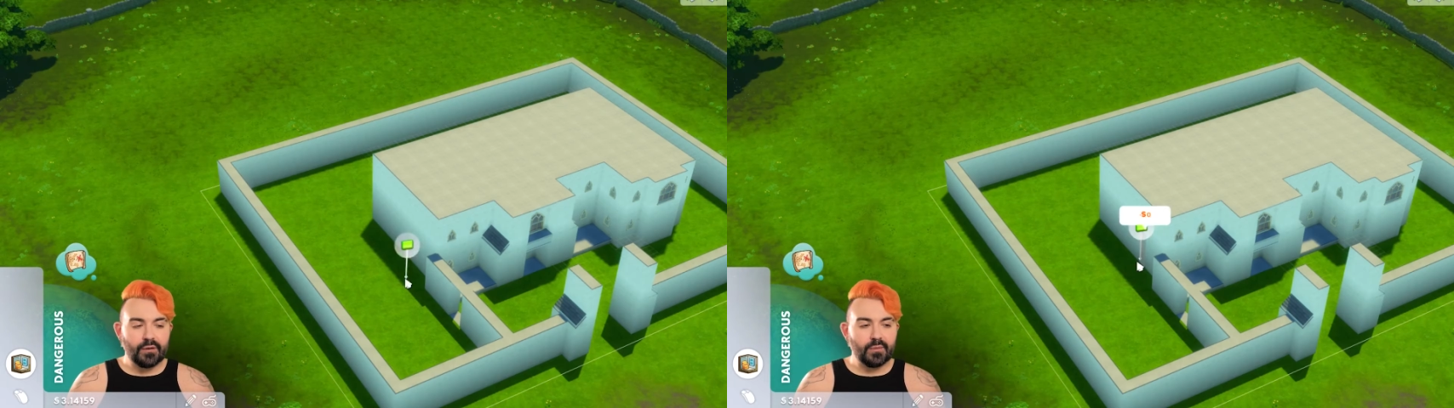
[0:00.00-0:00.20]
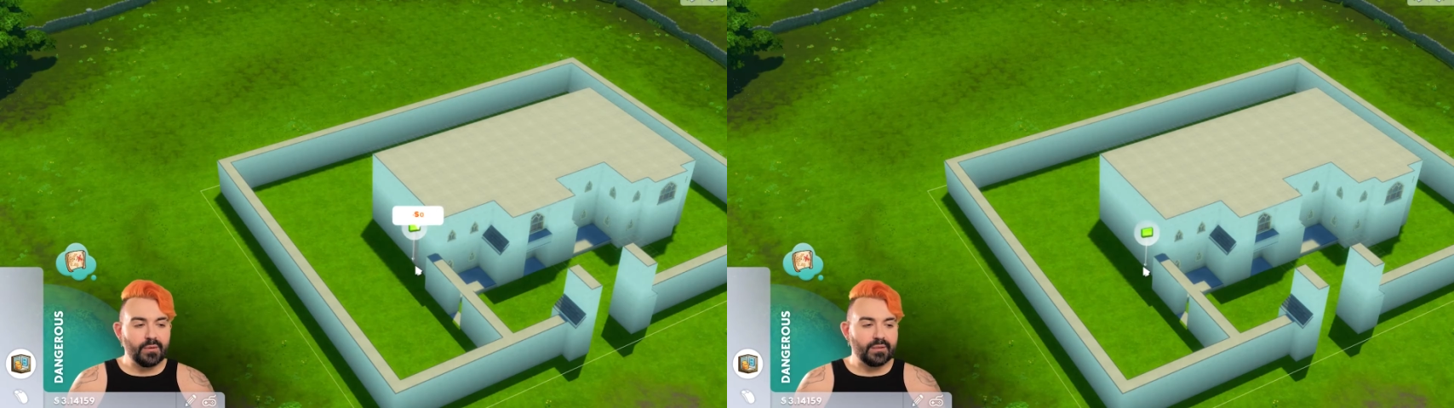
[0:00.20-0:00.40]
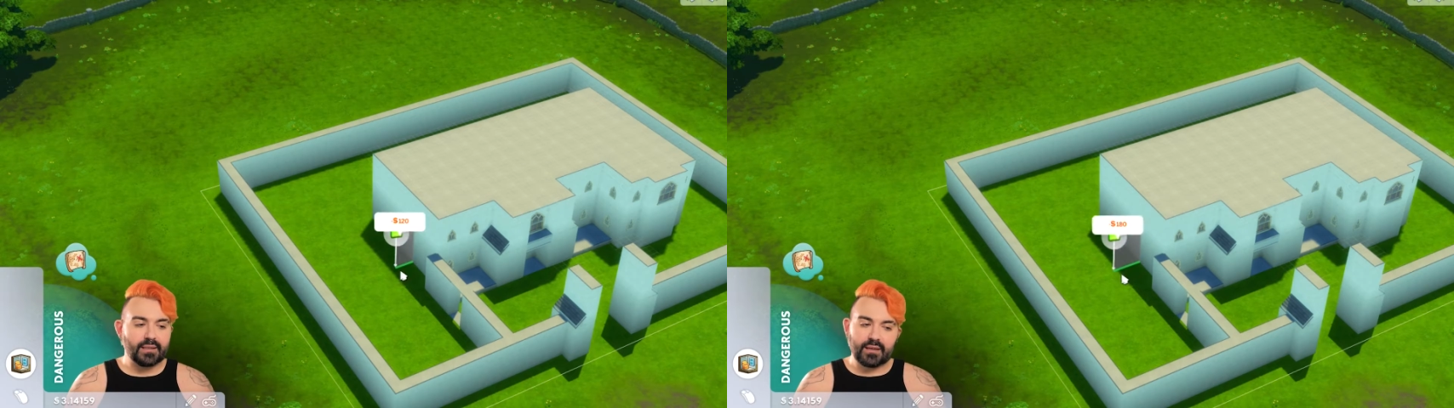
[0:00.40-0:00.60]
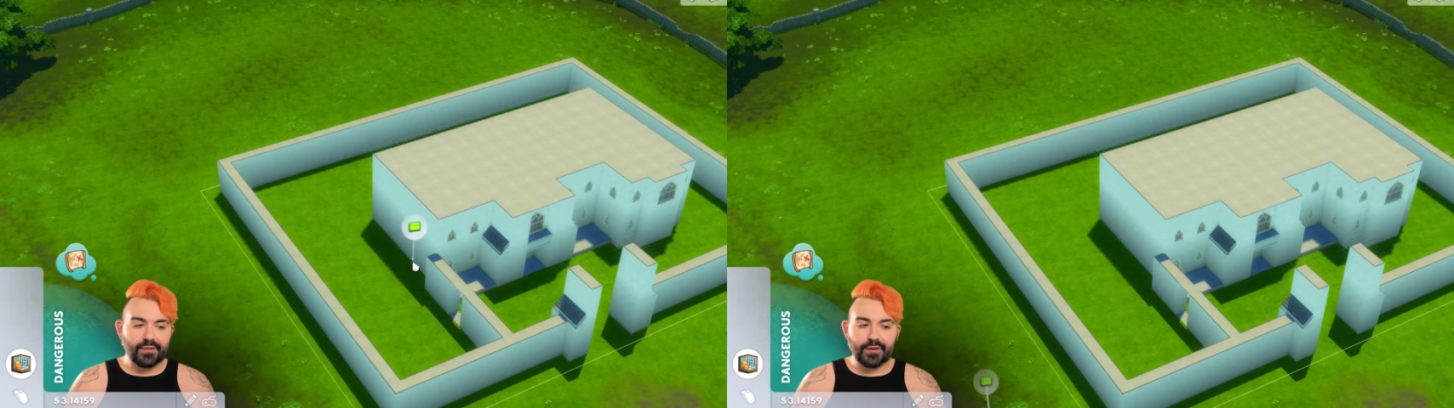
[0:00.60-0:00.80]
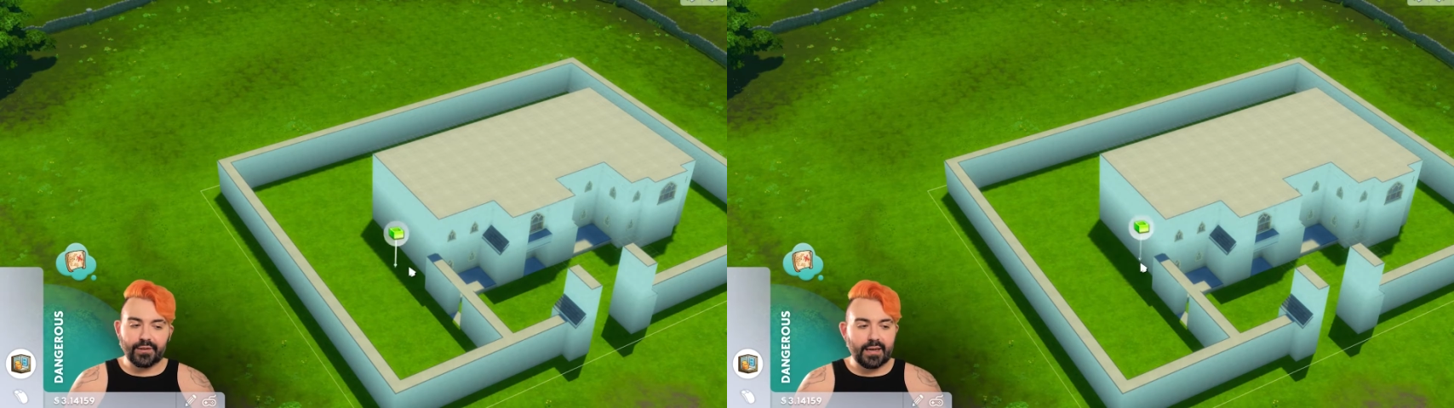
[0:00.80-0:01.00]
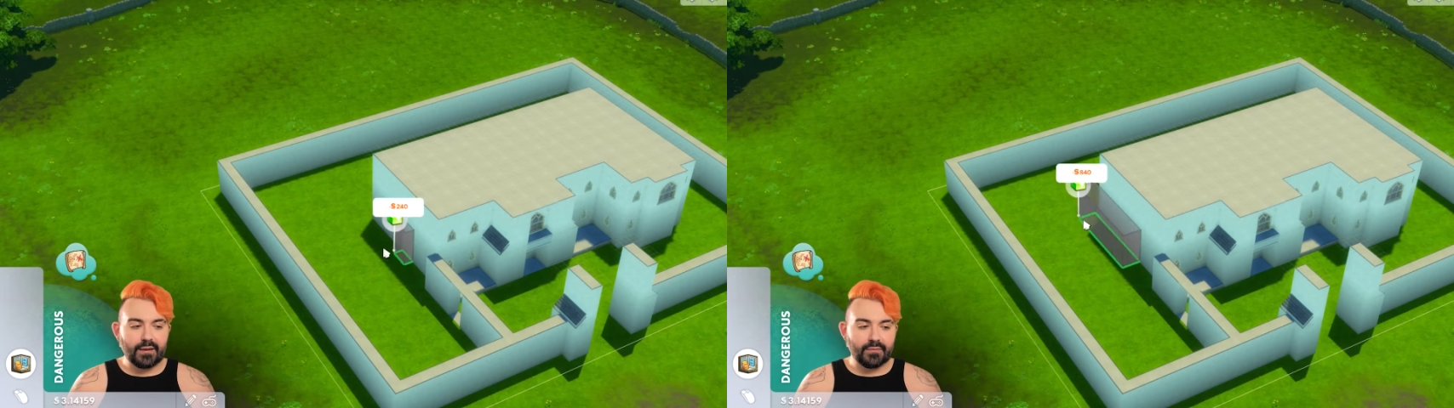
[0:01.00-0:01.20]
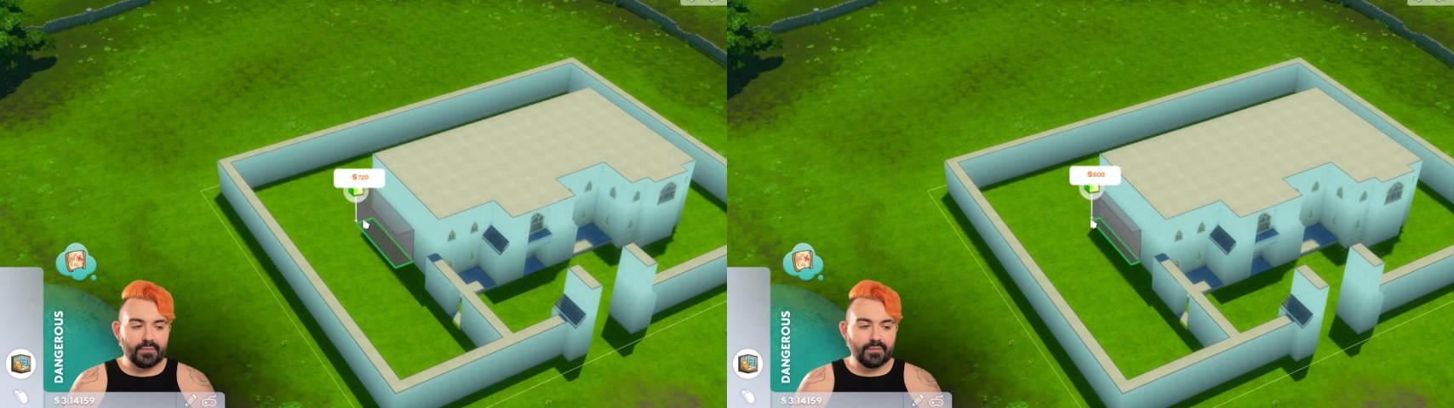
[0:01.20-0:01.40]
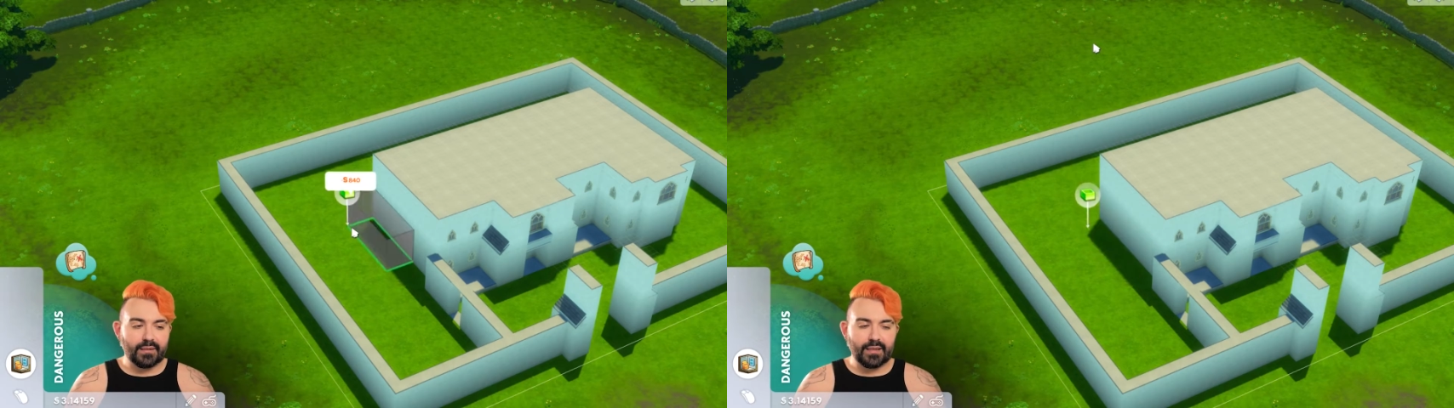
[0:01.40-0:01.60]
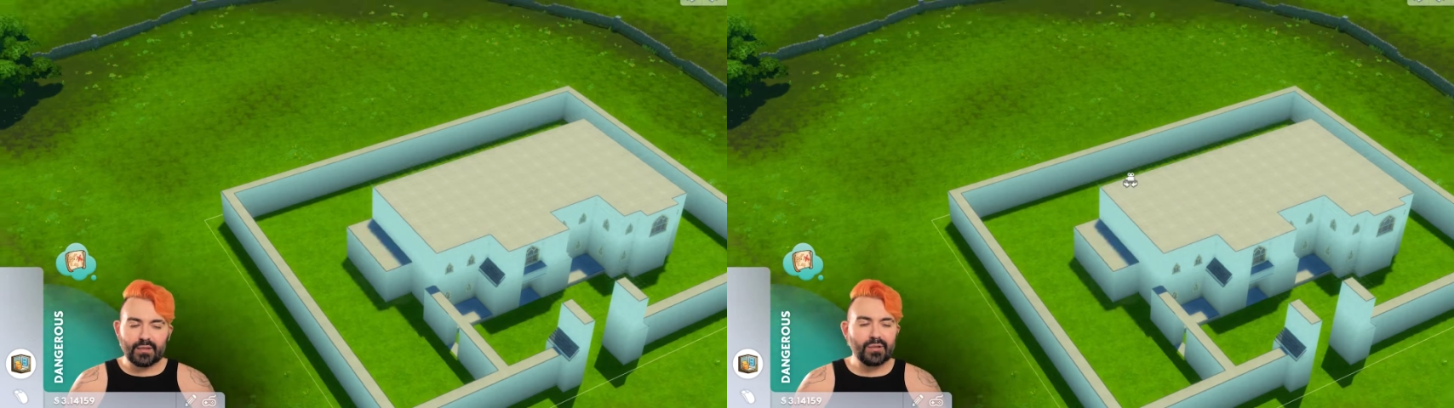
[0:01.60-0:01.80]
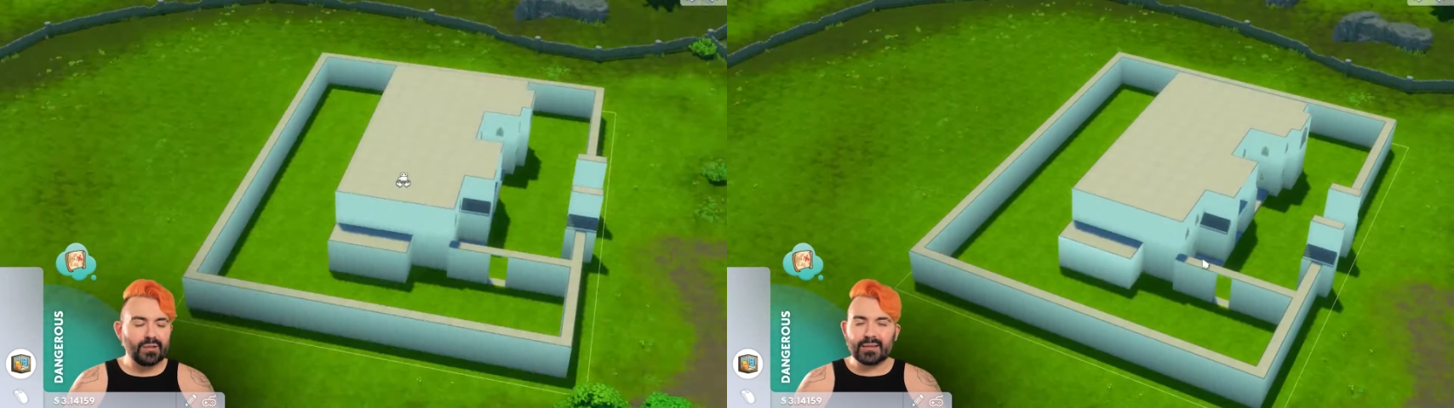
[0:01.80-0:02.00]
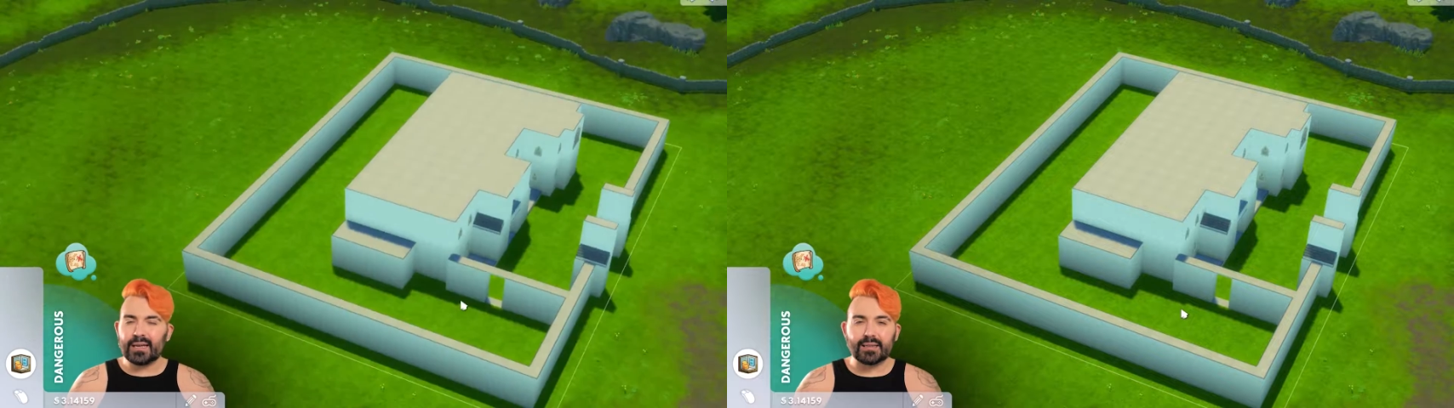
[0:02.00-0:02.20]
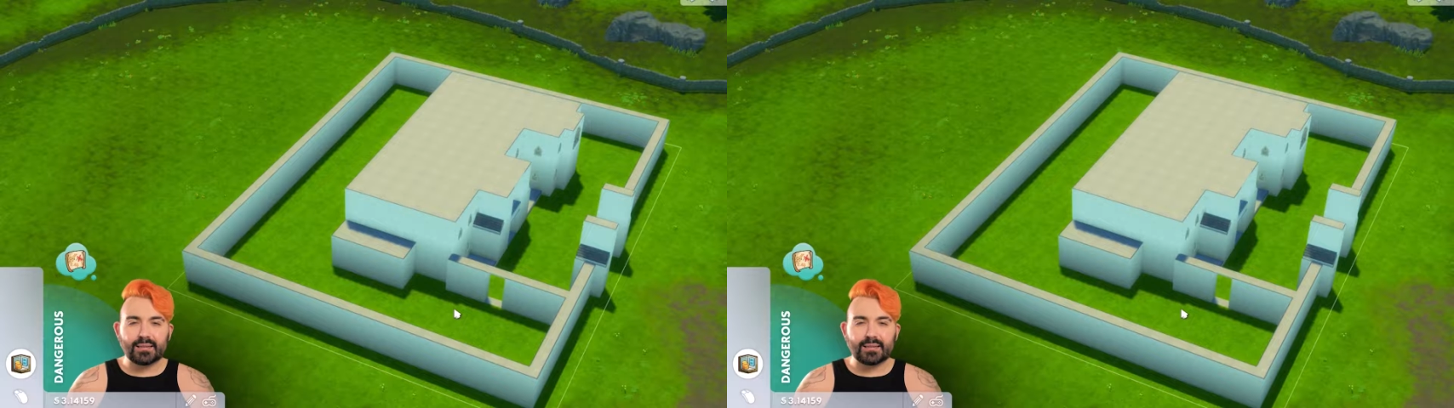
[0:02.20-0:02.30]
of the building. I figured that it took a lot of